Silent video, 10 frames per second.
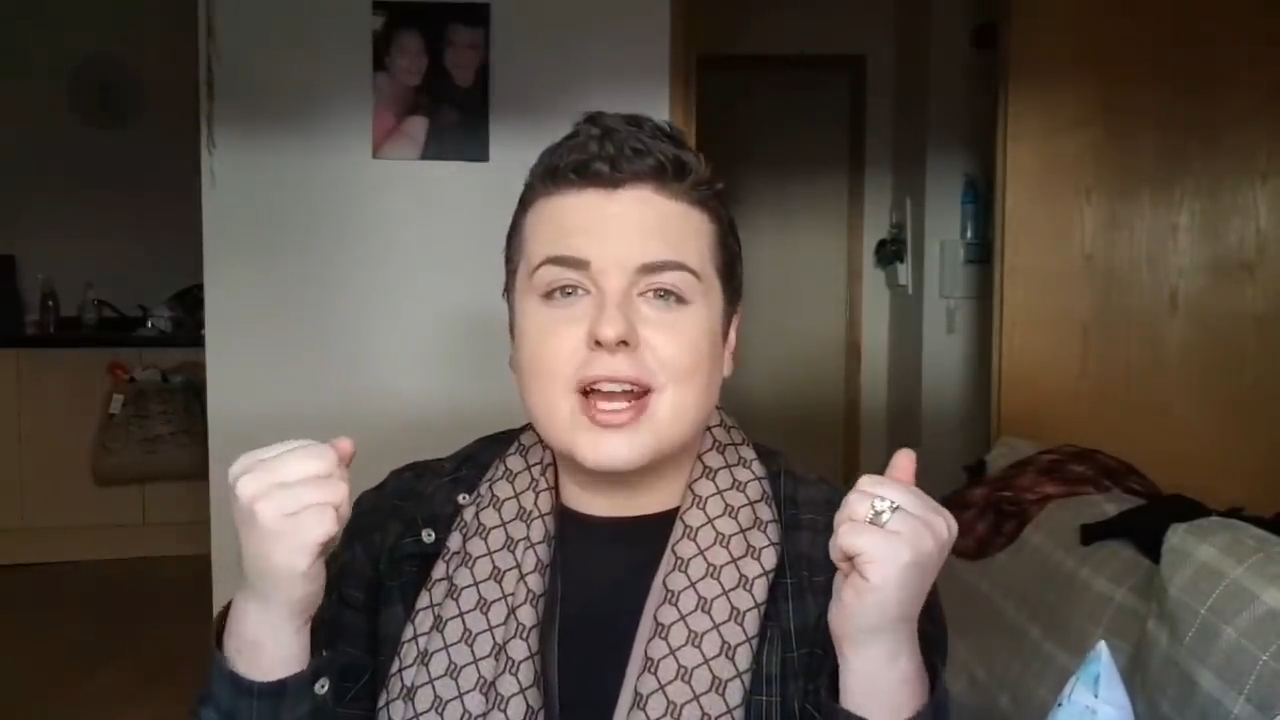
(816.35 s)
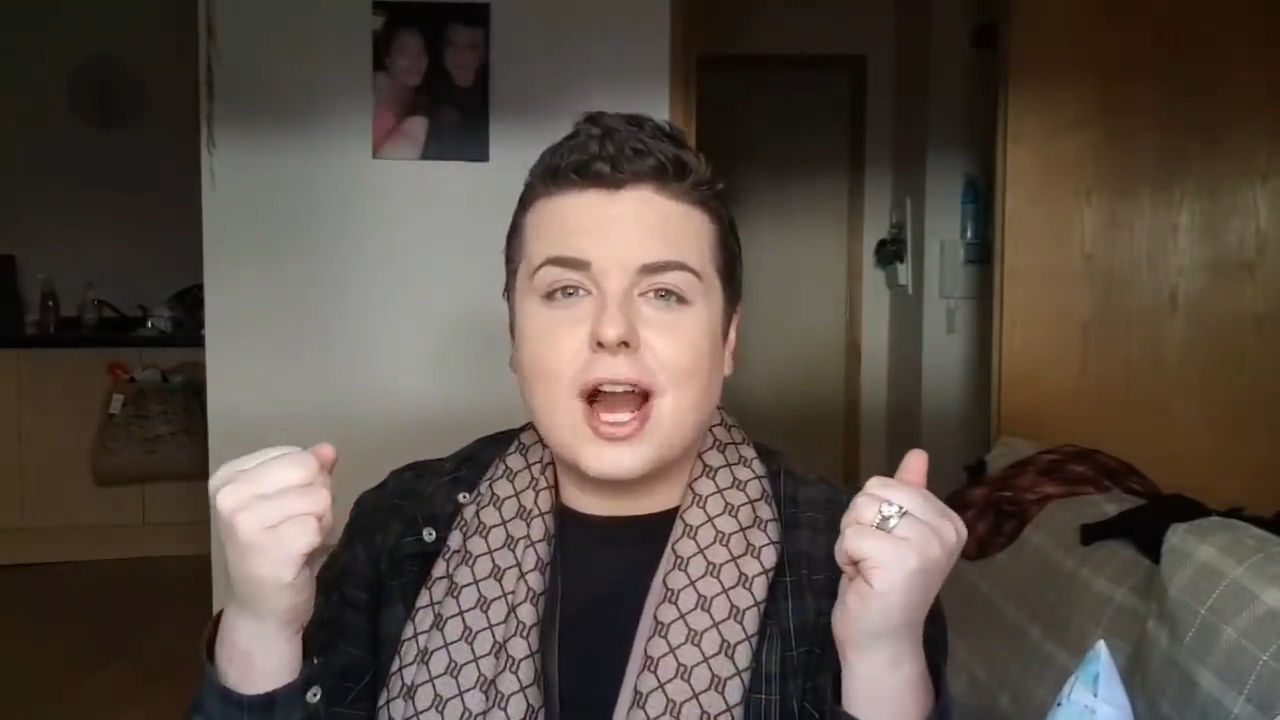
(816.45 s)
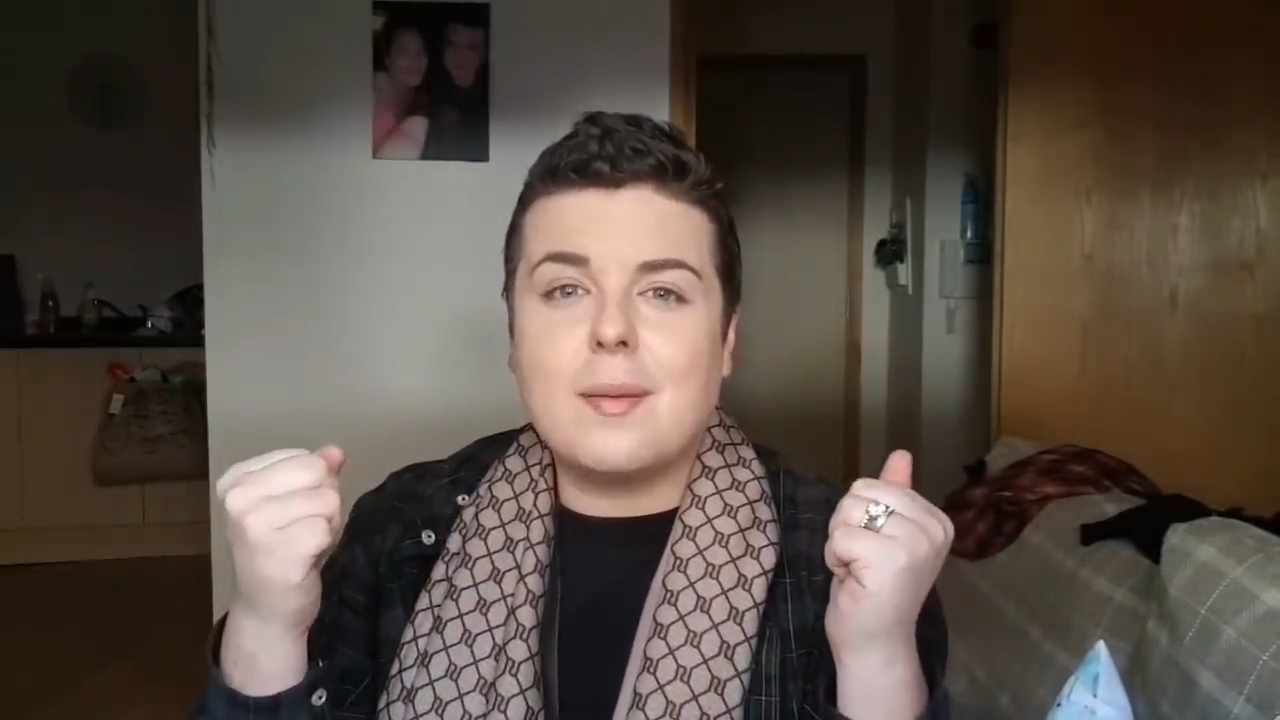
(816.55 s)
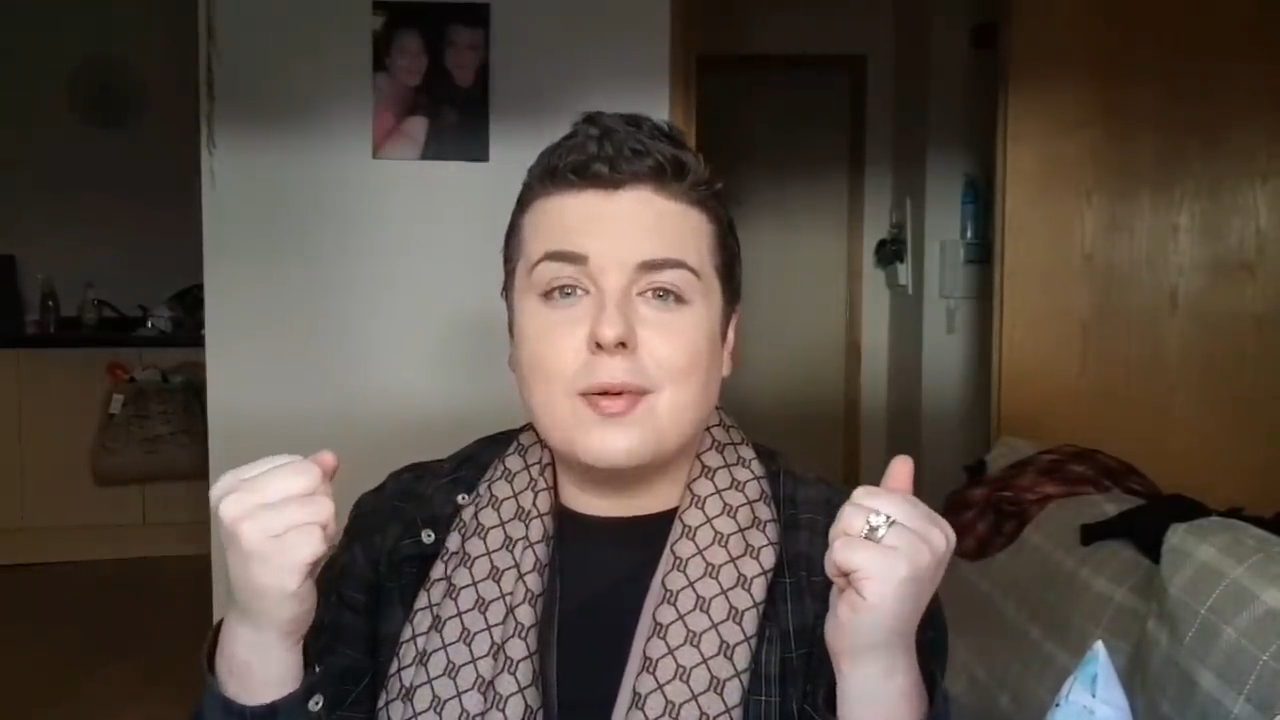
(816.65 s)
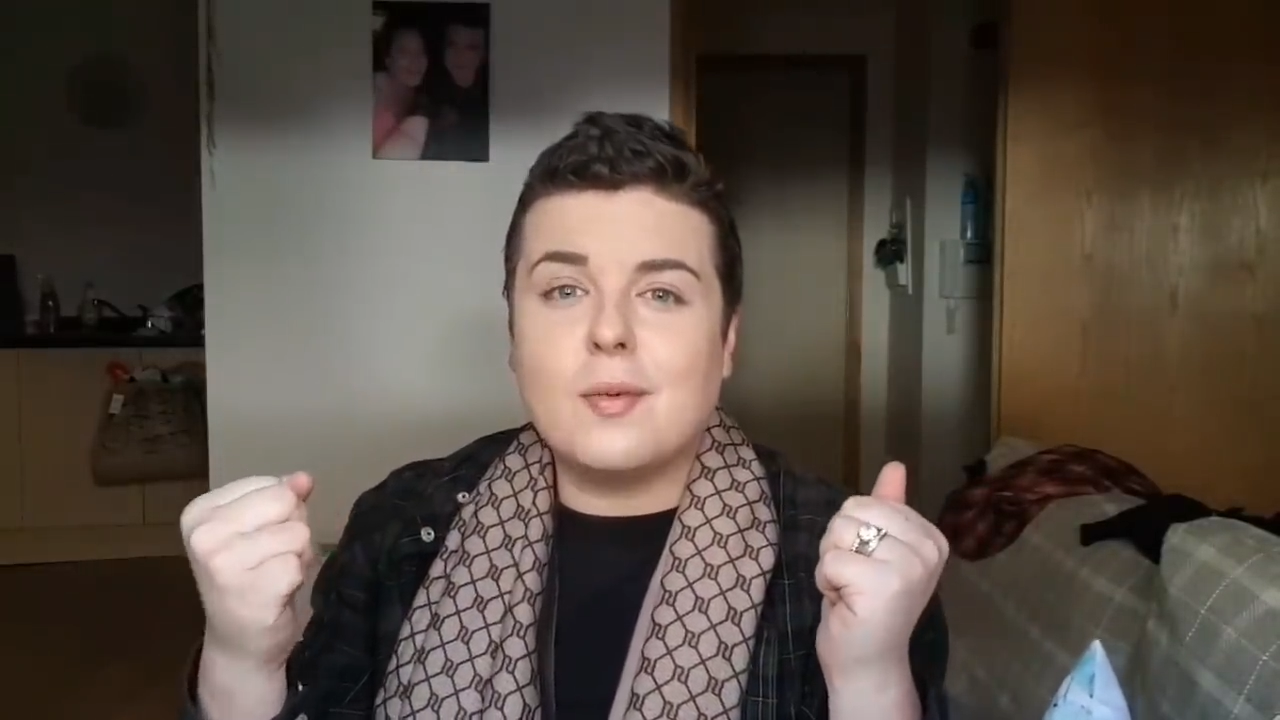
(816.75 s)

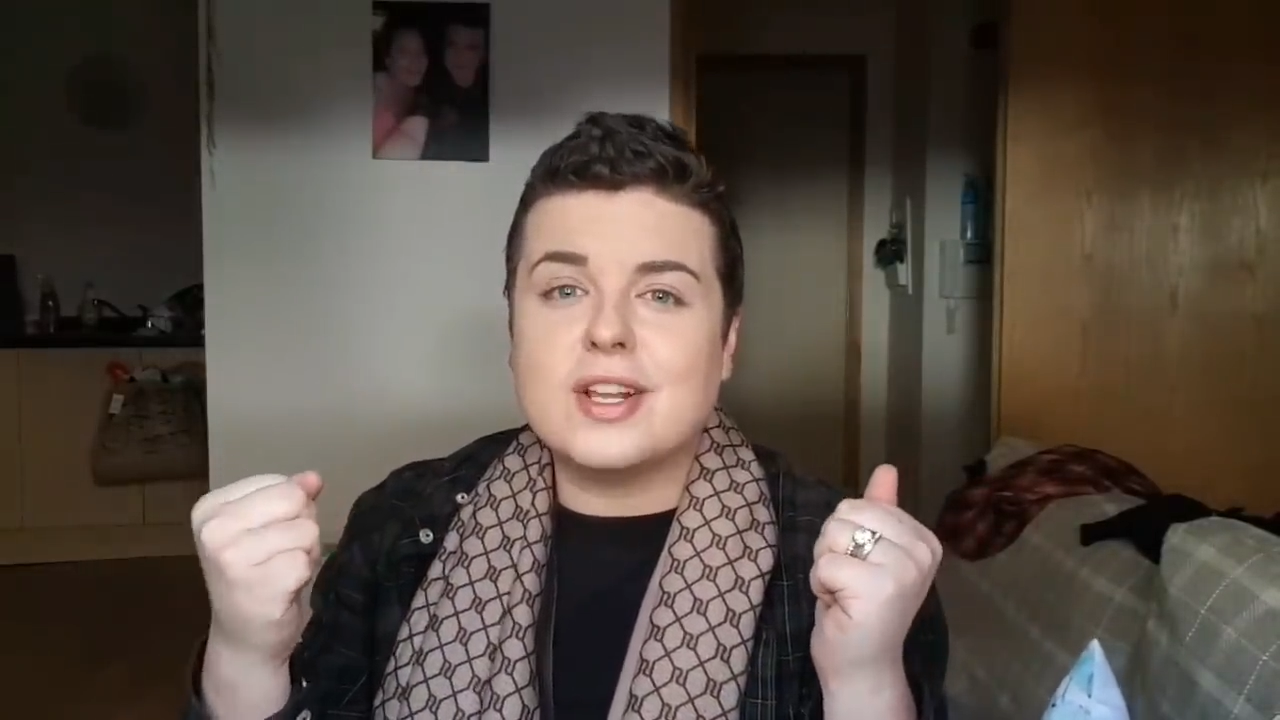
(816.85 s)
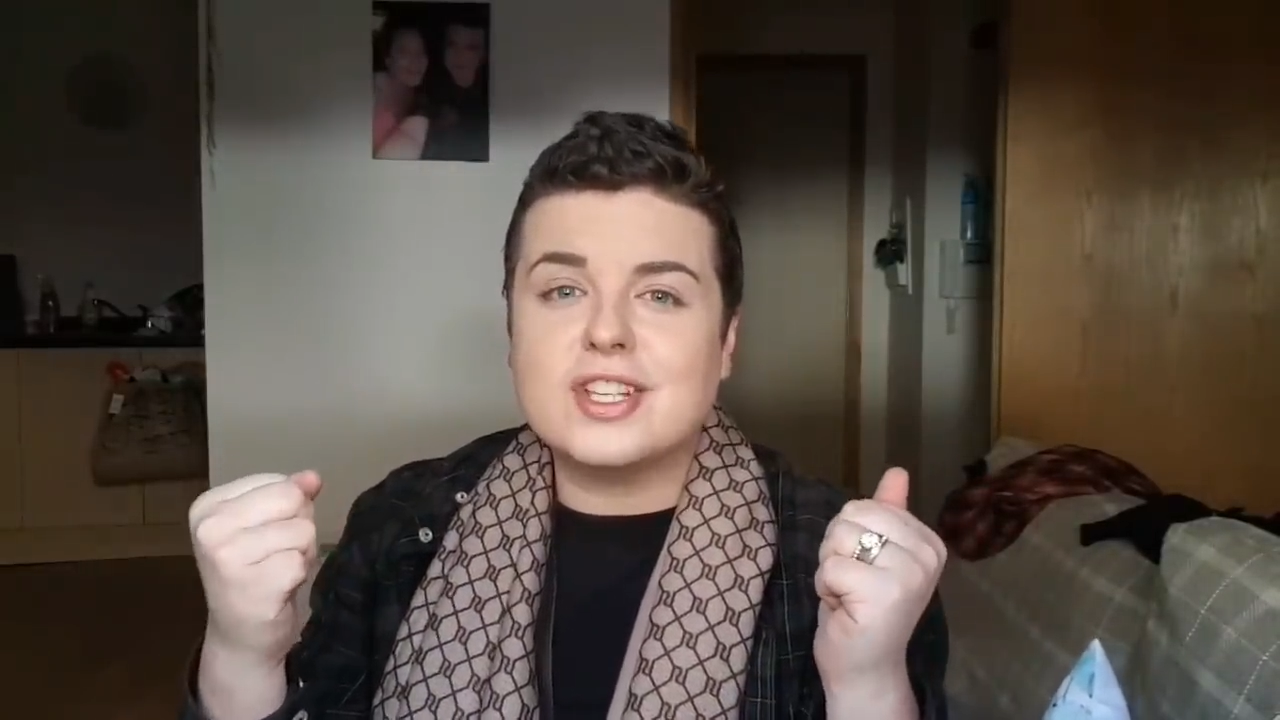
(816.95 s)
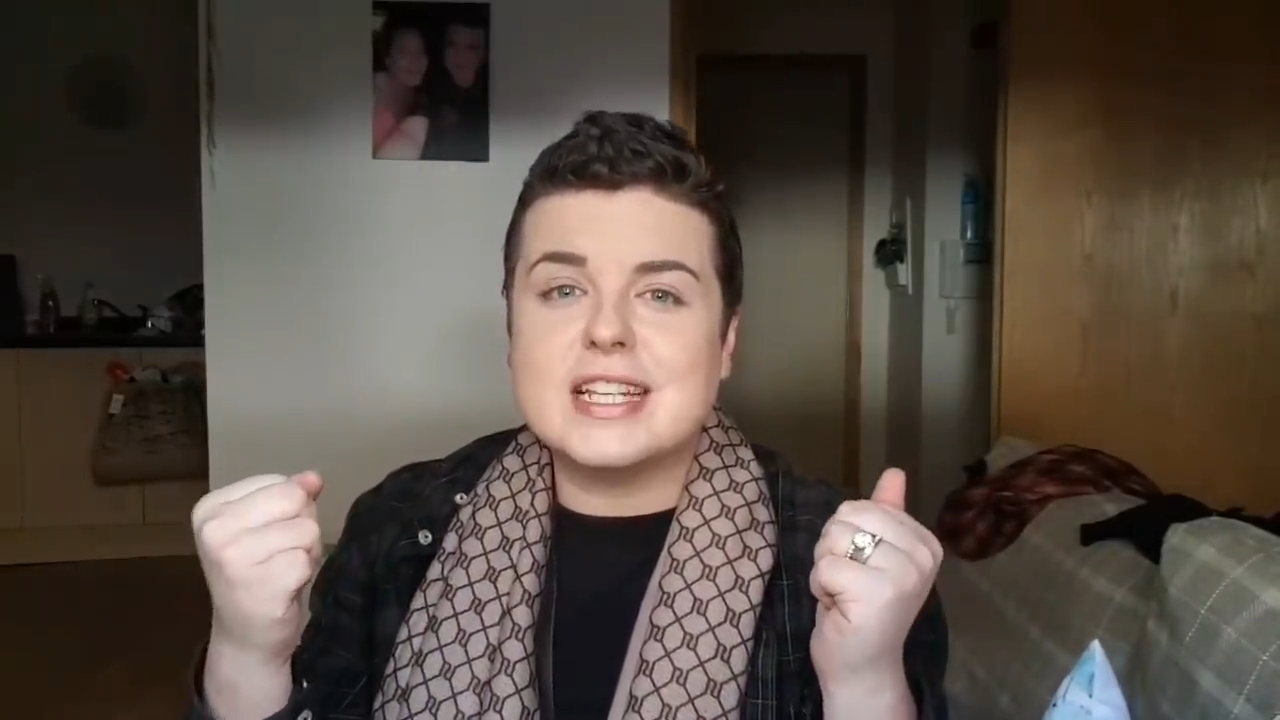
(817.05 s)
couple when